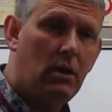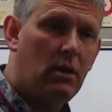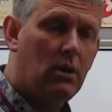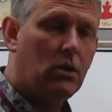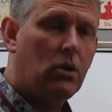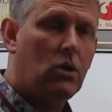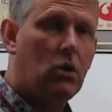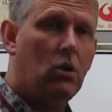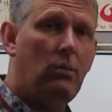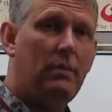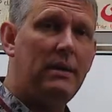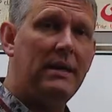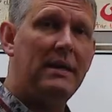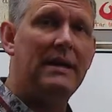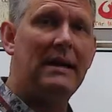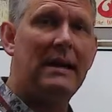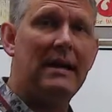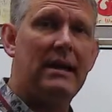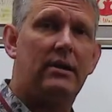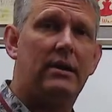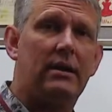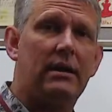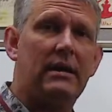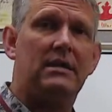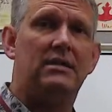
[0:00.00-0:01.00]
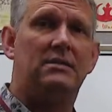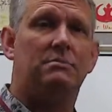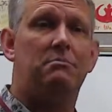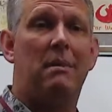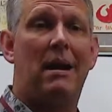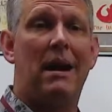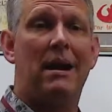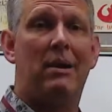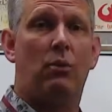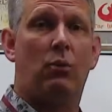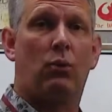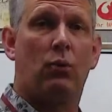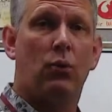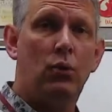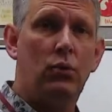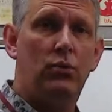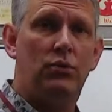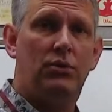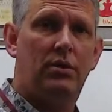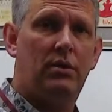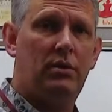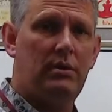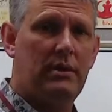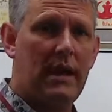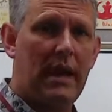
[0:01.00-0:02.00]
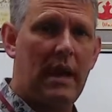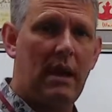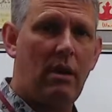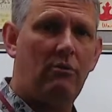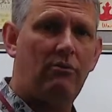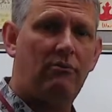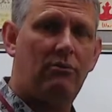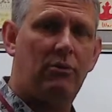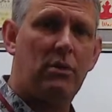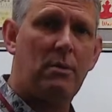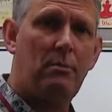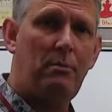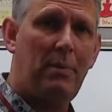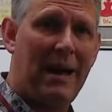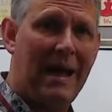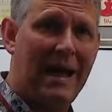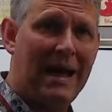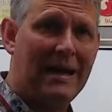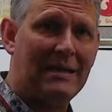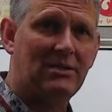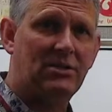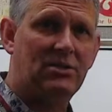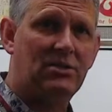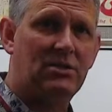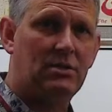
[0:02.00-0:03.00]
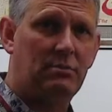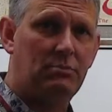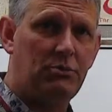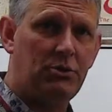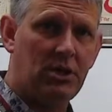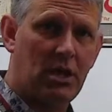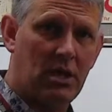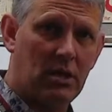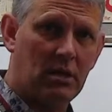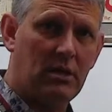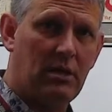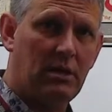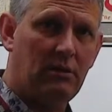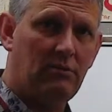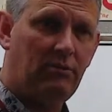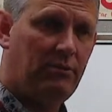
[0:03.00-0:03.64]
Comier is my root now for the past subjunctive.